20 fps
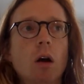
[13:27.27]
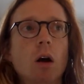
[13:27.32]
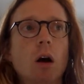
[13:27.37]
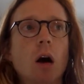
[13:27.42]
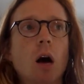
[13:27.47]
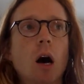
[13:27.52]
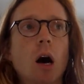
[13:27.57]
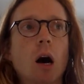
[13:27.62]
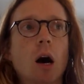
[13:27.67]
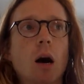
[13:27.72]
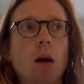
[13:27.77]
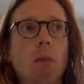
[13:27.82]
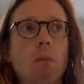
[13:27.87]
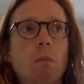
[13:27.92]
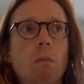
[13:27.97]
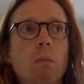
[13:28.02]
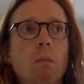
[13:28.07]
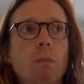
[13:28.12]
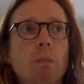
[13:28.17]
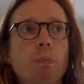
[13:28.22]

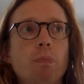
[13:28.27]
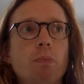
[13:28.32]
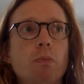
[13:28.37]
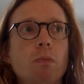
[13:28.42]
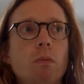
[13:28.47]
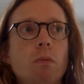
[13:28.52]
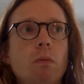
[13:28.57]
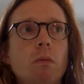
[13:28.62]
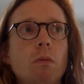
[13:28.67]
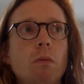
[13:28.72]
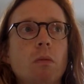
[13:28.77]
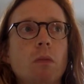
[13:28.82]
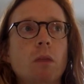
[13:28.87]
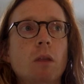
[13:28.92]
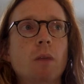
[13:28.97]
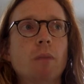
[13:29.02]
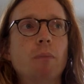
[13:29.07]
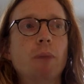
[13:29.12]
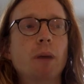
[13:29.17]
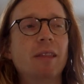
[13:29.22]

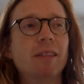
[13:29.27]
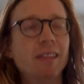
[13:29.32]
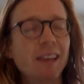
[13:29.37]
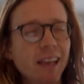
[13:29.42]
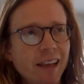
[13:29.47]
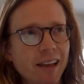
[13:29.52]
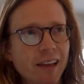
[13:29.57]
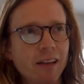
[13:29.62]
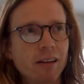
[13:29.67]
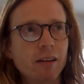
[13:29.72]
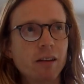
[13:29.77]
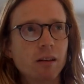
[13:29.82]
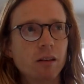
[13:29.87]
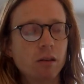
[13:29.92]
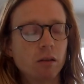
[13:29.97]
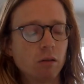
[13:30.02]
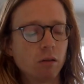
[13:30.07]
but then,